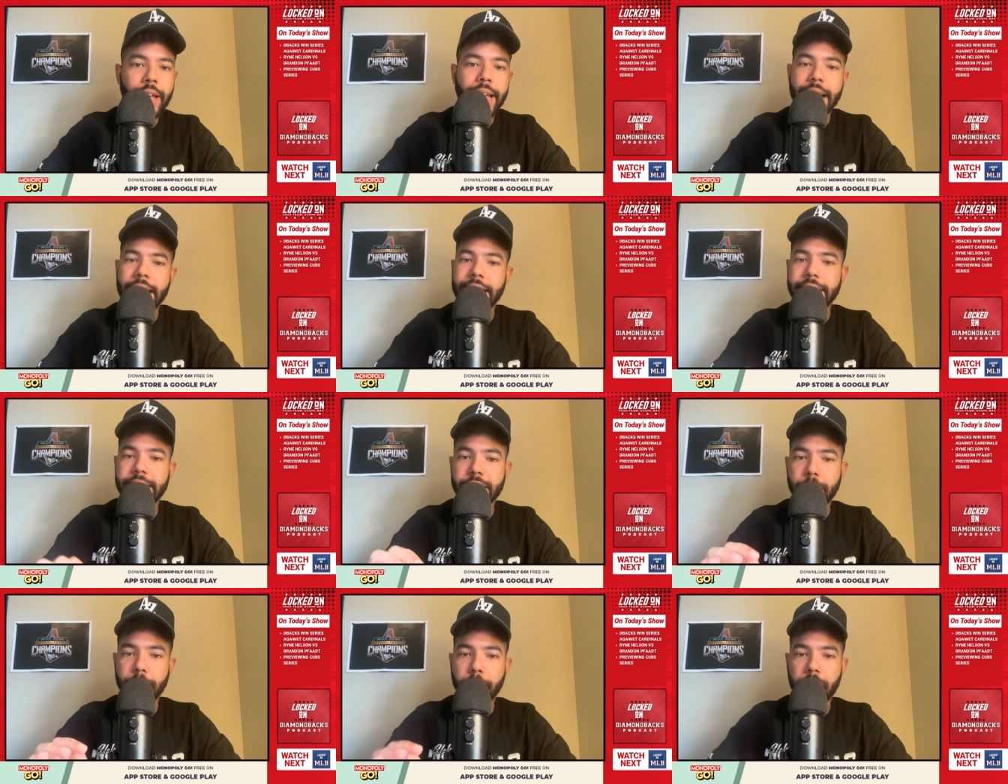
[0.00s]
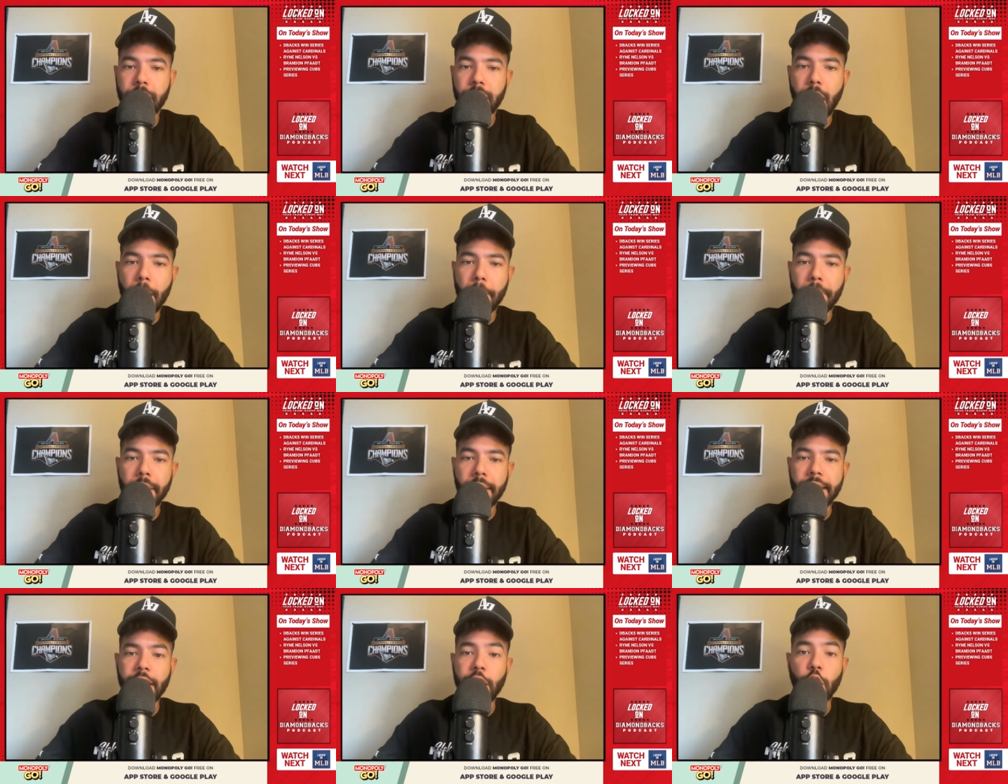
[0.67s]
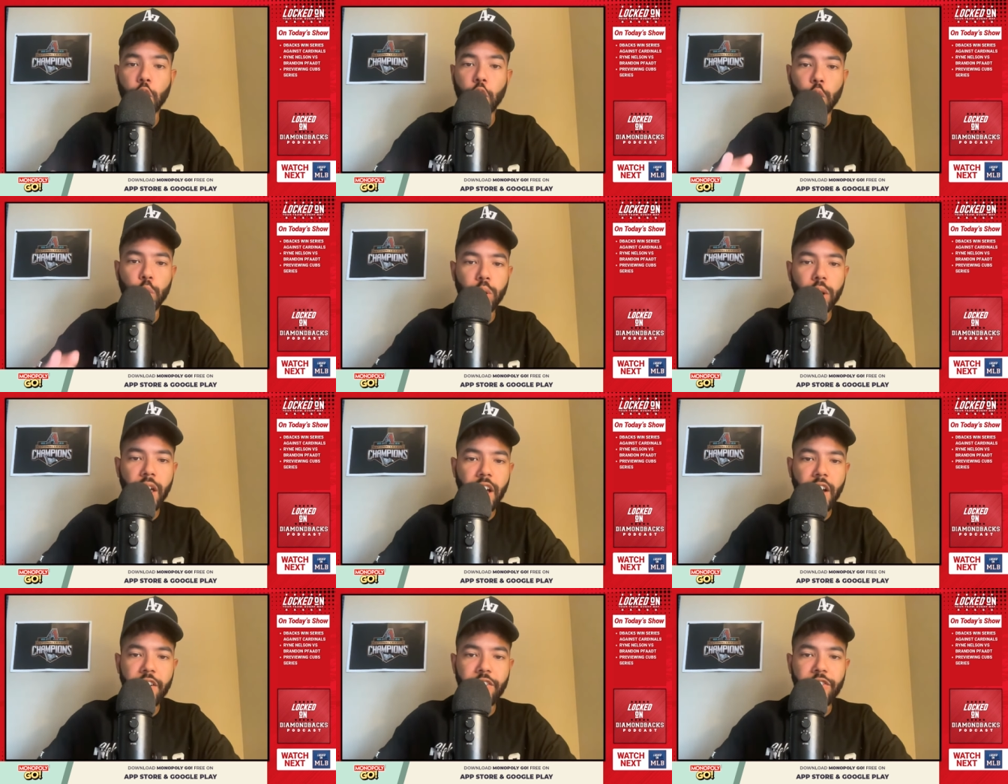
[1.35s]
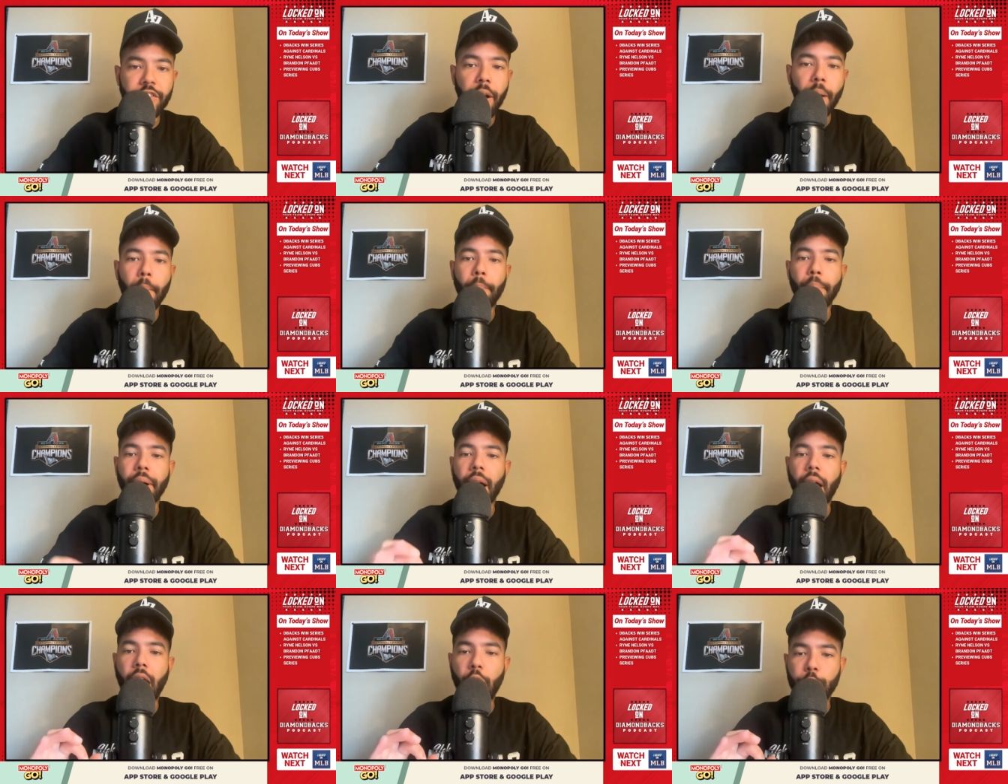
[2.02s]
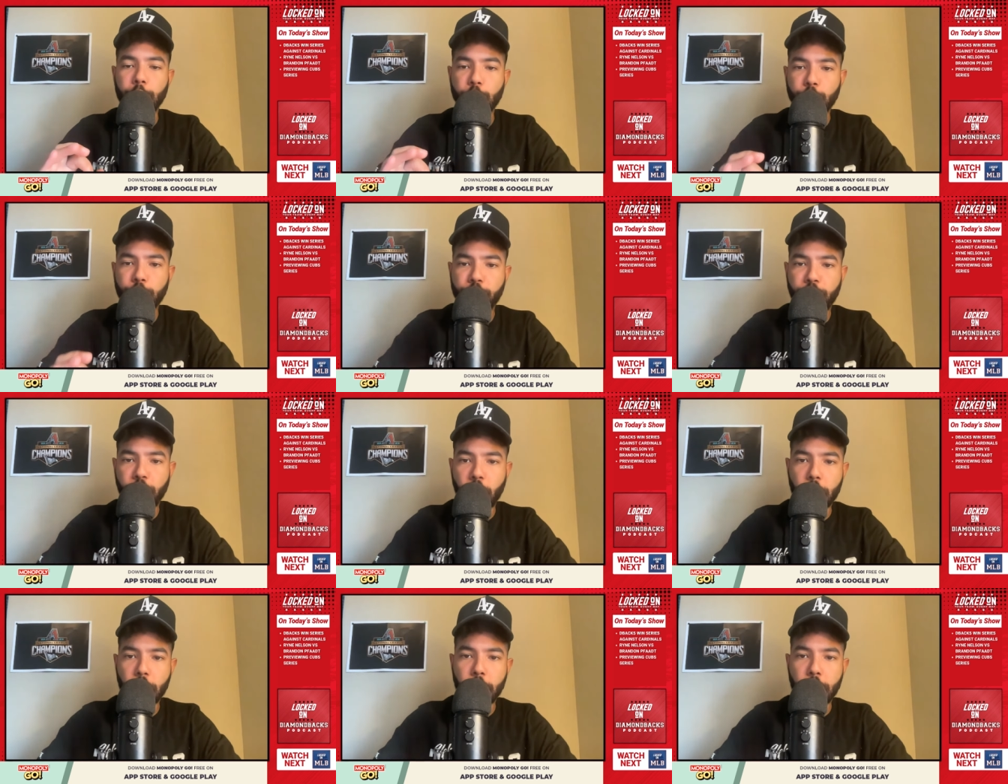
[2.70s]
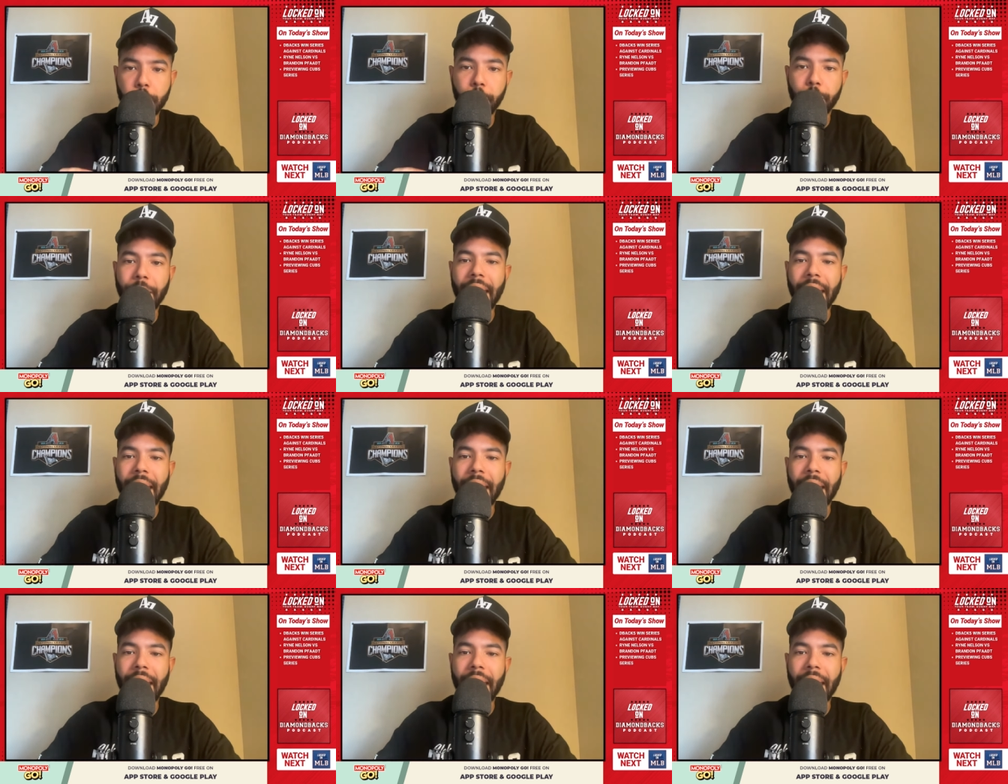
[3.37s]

It's the Monopoly you love, but on your phone,